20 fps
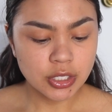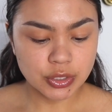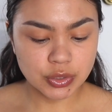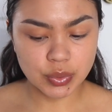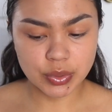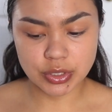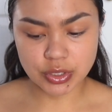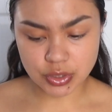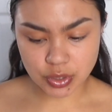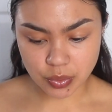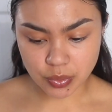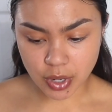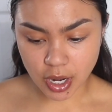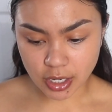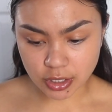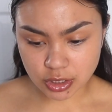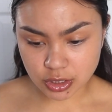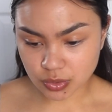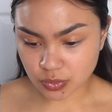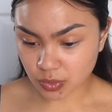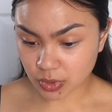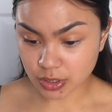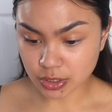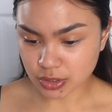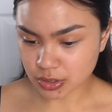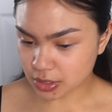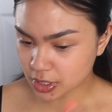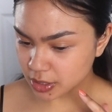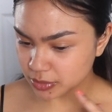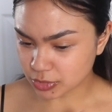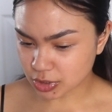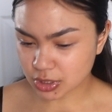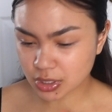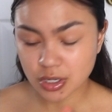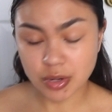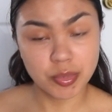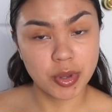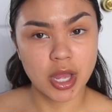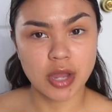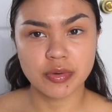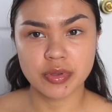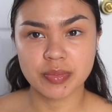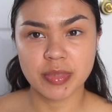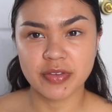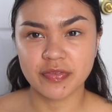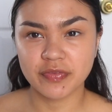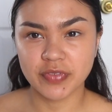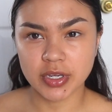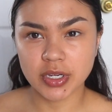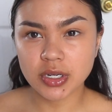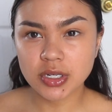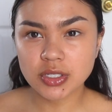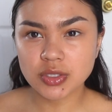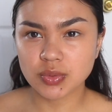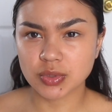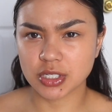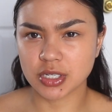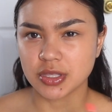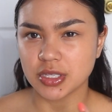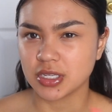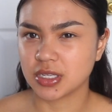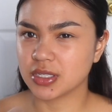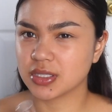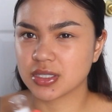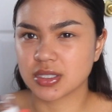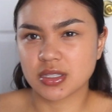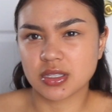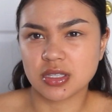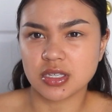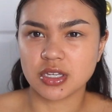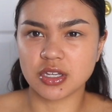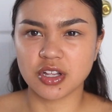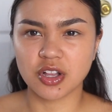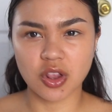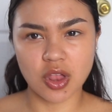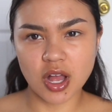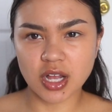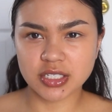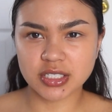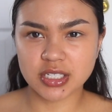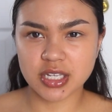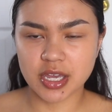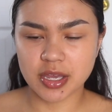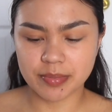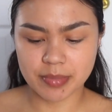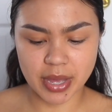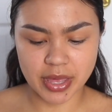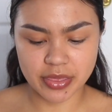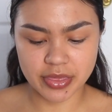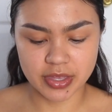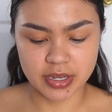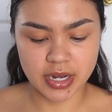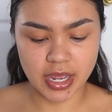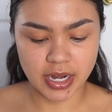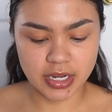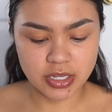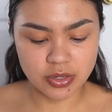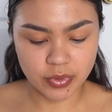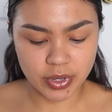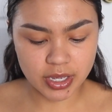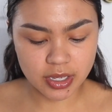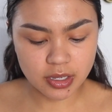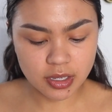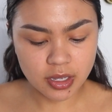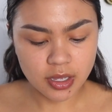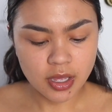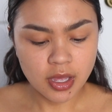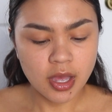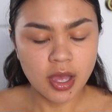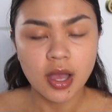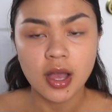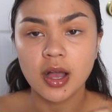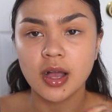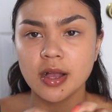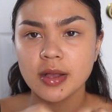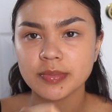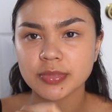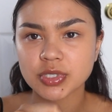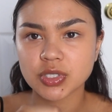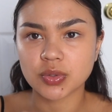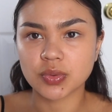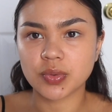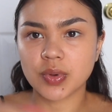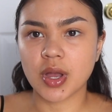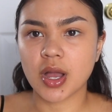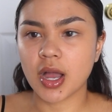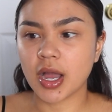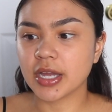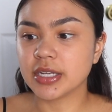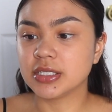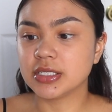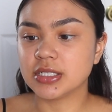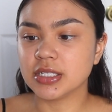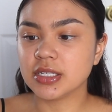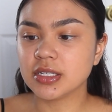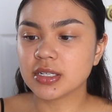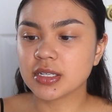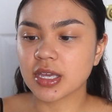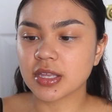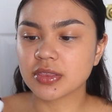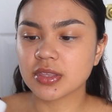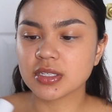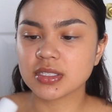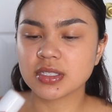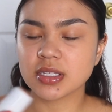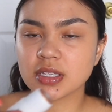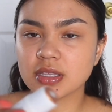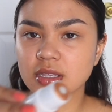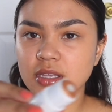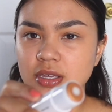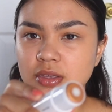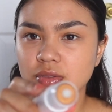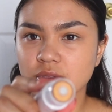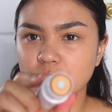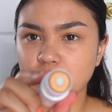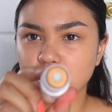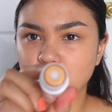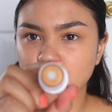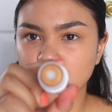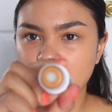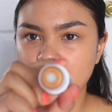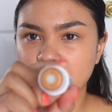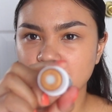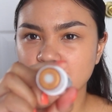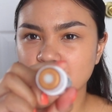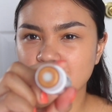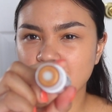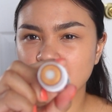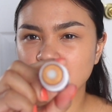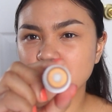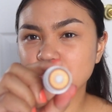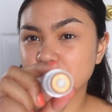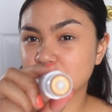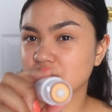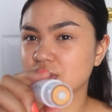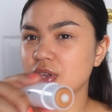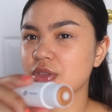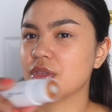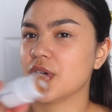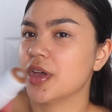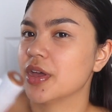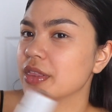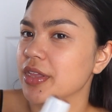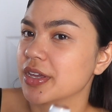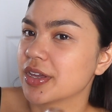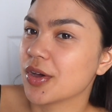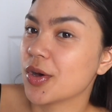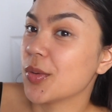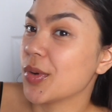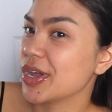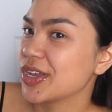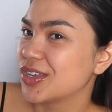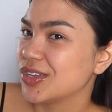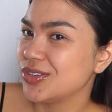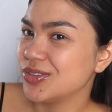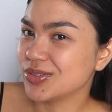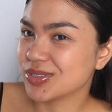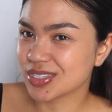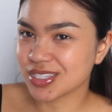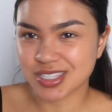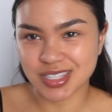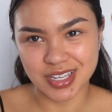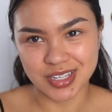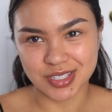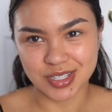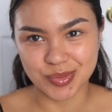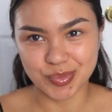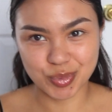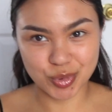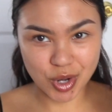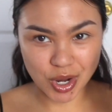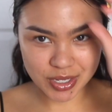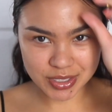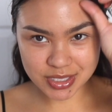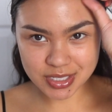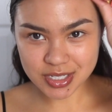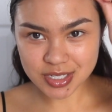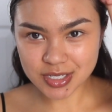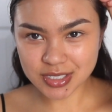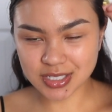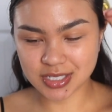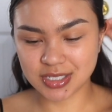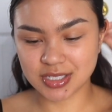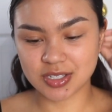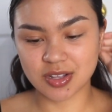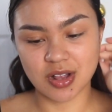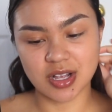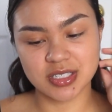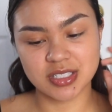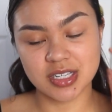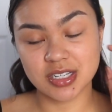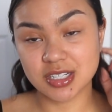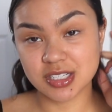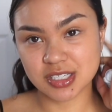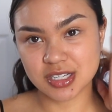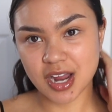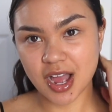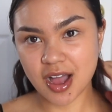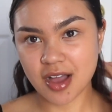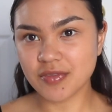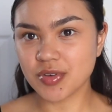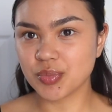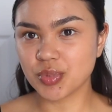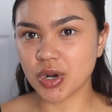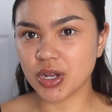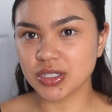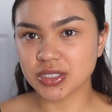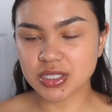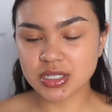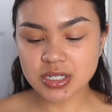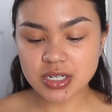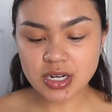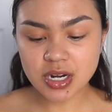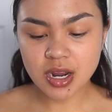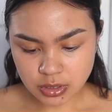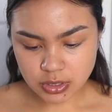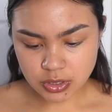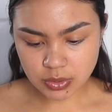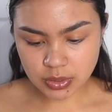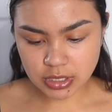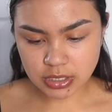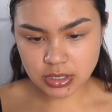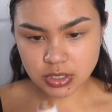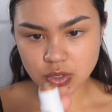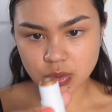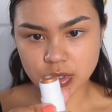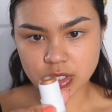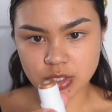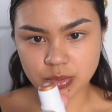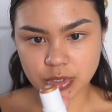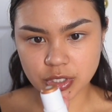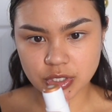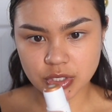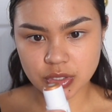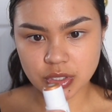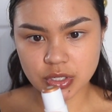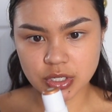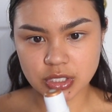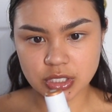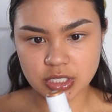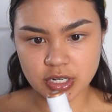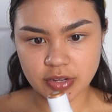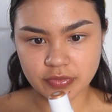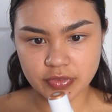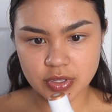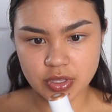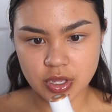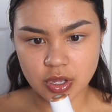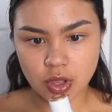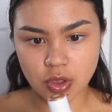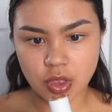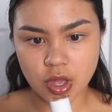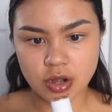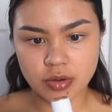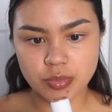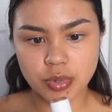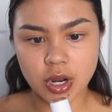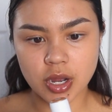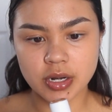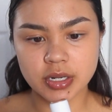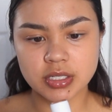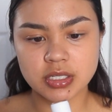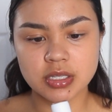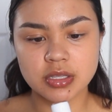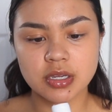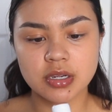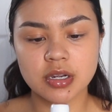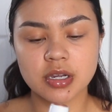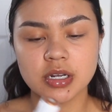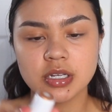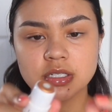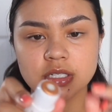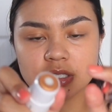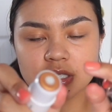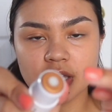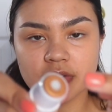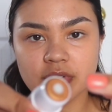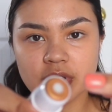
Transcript: So I don't actually want to do that. I'm just going to apply it with my fingers, which I think is the Glossier method anyway. So I did get this in like the browner color because I thought like, oh, I could use this as a bronzer since Glossier doesn't have a bronzer. So it is twistable, so there is definitely like a lot of product in there, and it does have